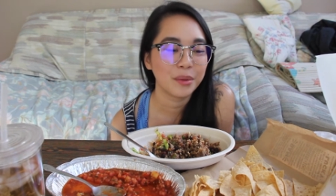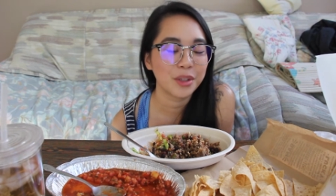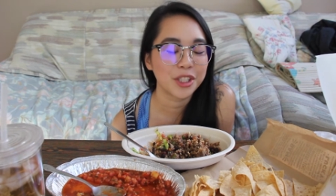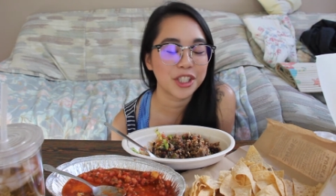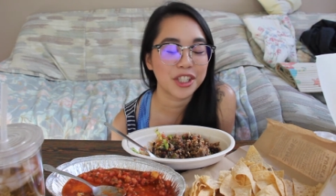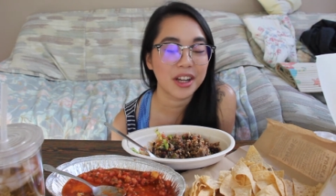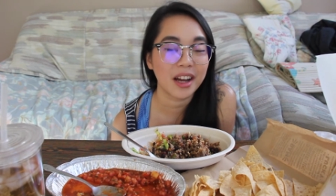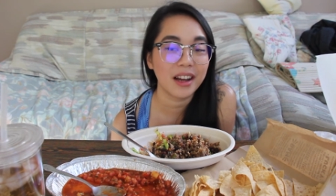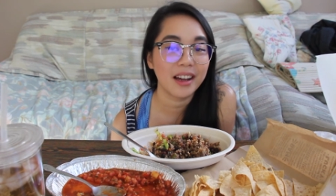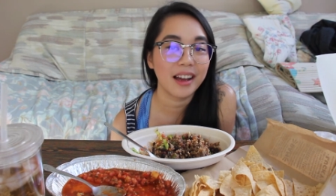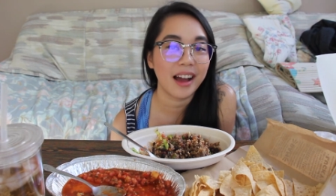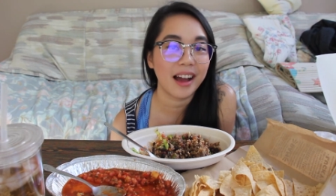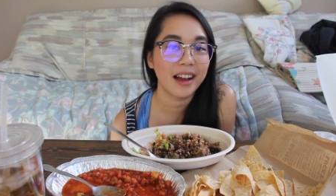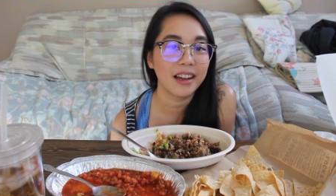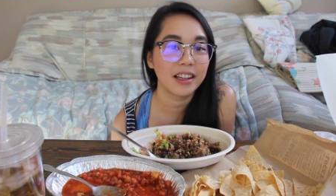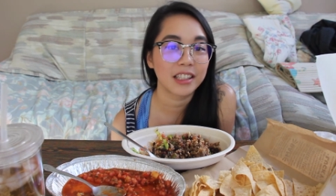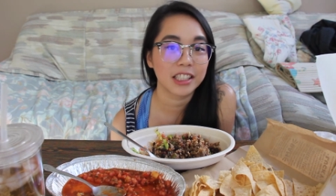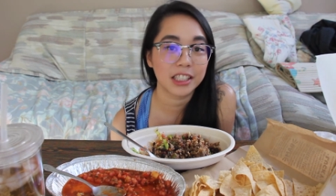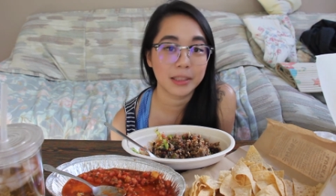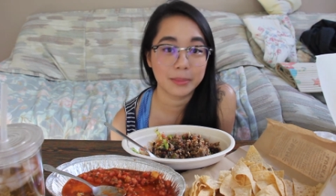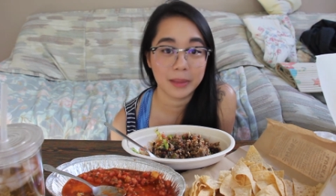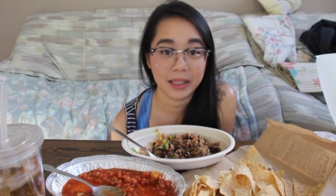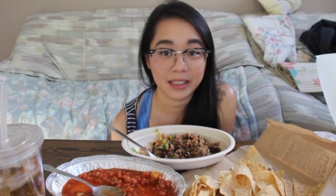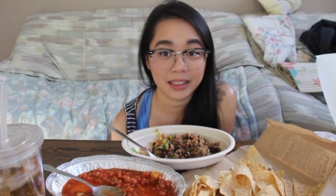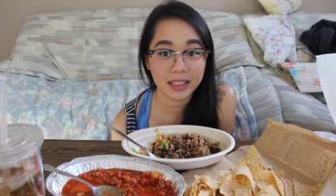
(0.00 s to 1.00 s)
which I
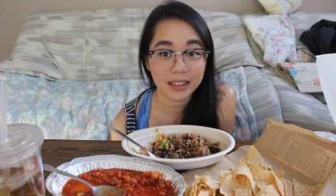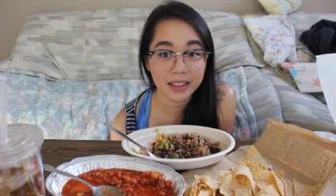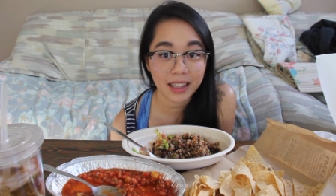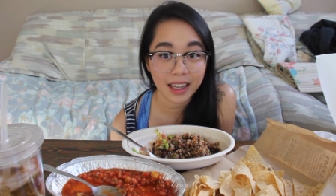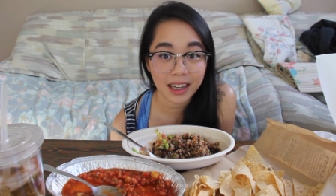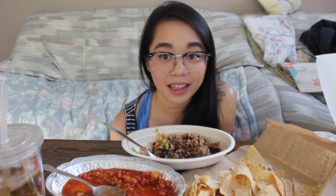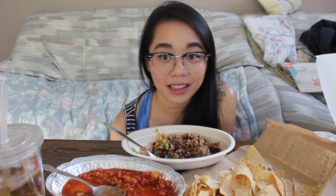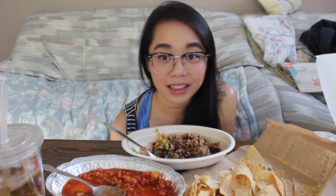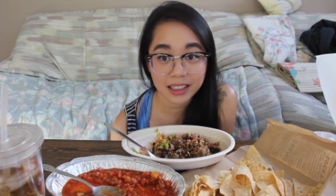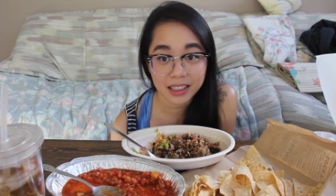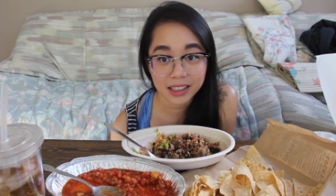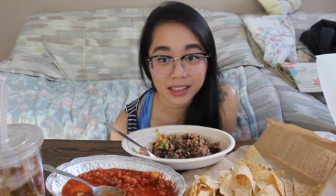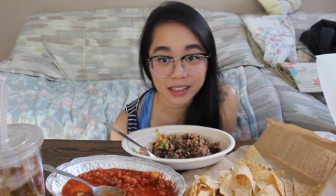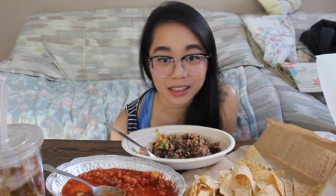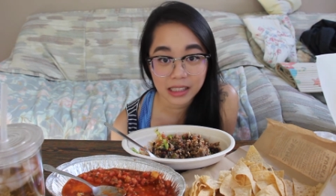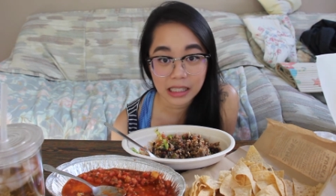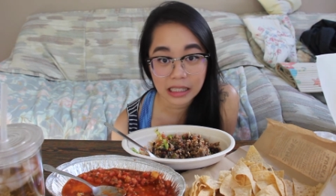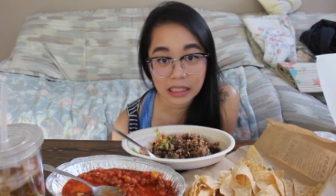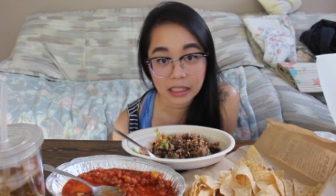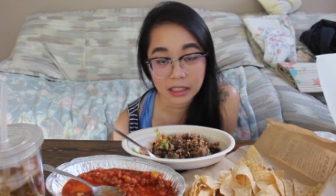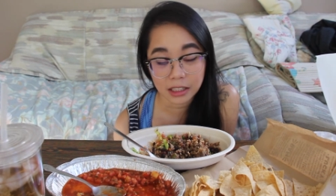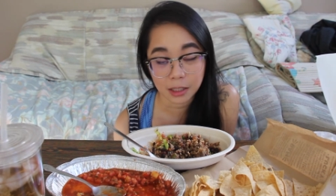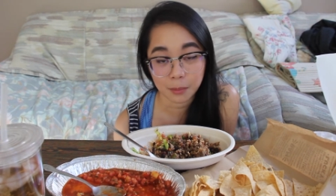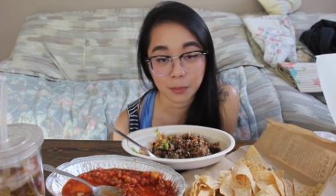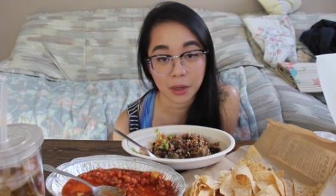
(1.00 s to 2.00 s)
expected that because
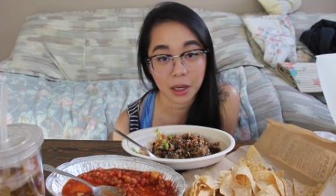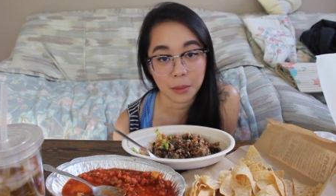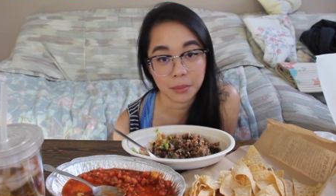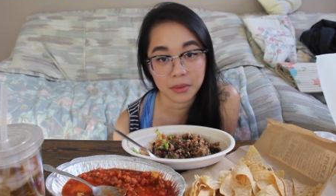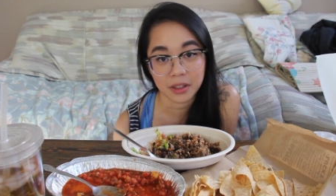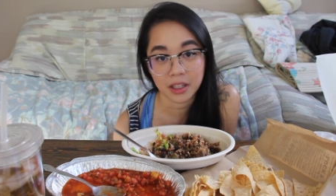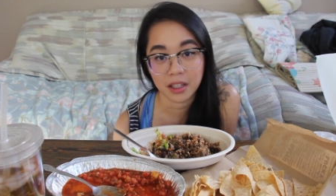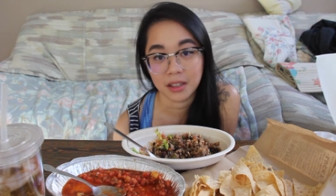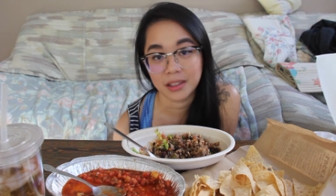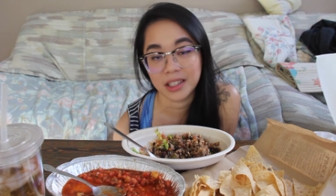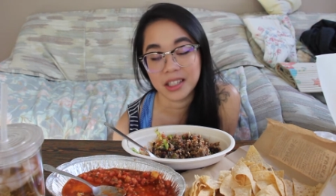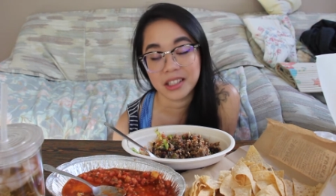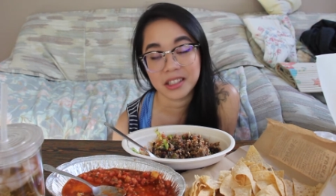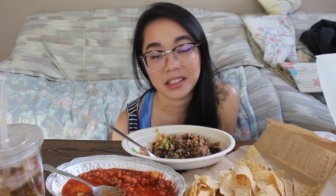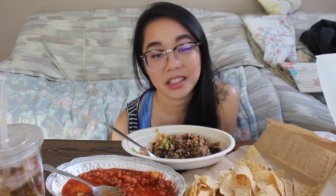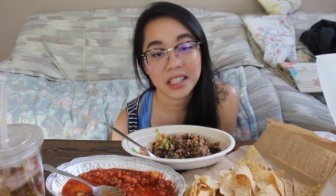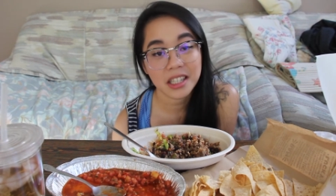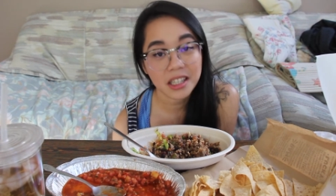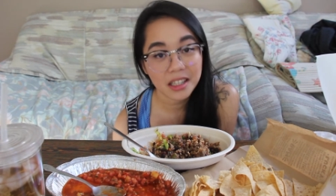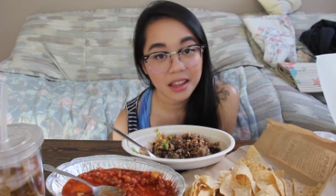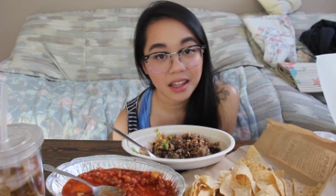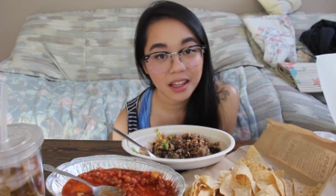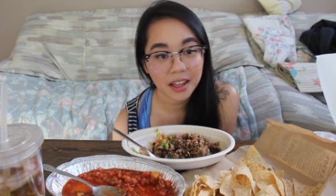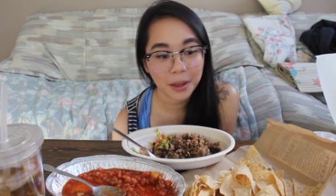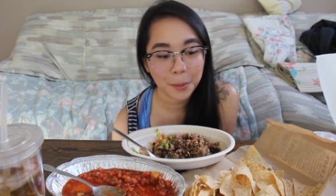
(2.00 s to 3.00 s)
he is a puppy and he's
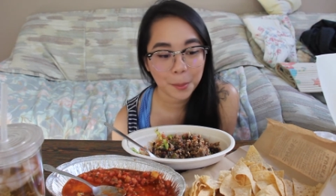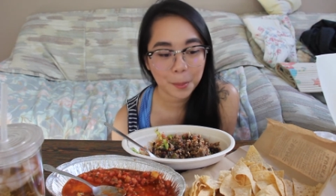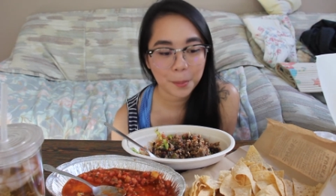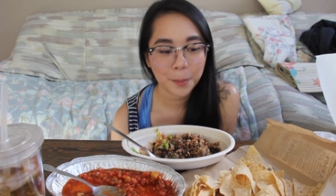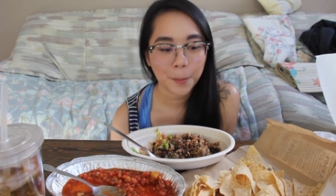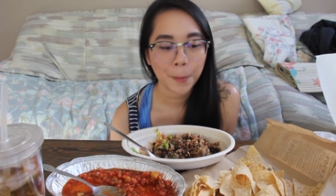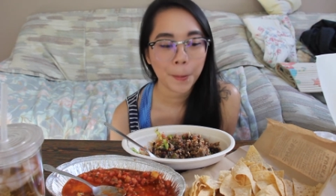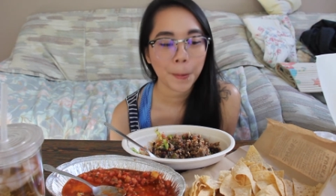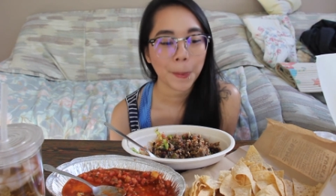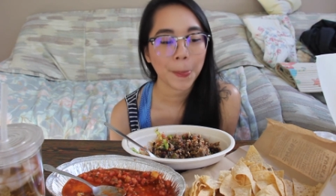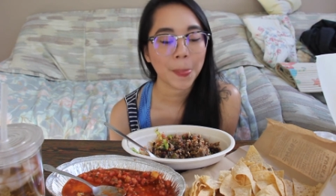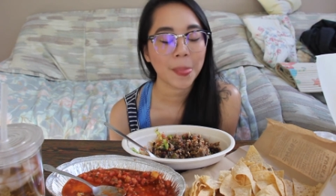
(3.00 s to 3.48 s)
teething.